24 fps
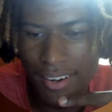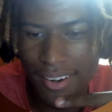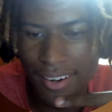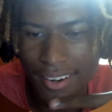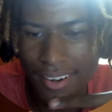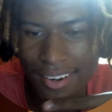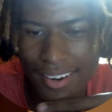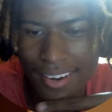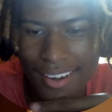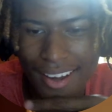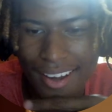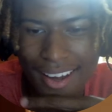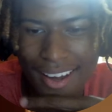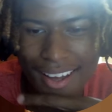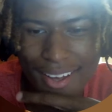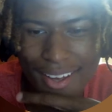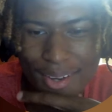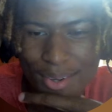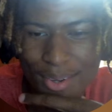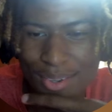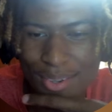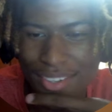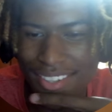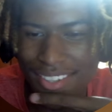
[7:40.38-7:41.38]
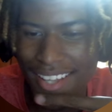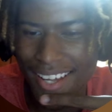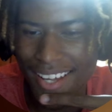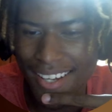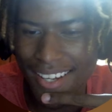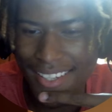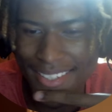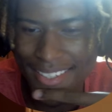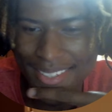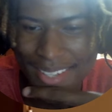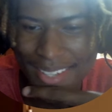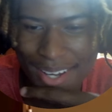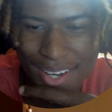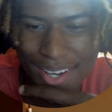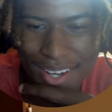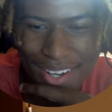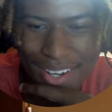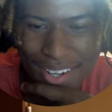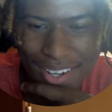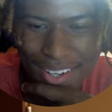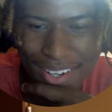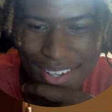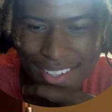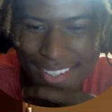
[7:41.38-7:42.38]
Nah, I ain't gonna lie. This song, I
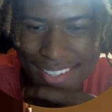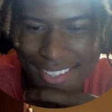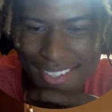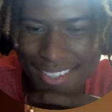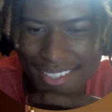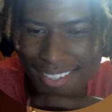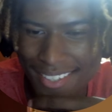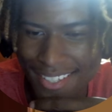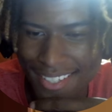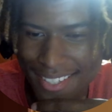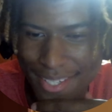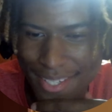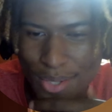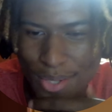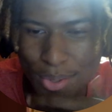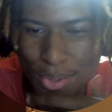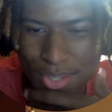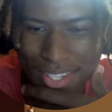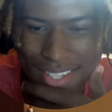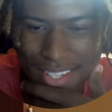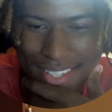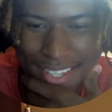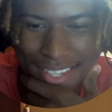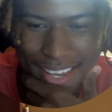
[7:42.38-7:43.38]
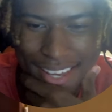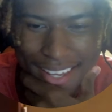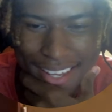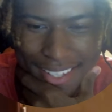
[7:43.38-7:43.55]
give it a, a six. This is a ten.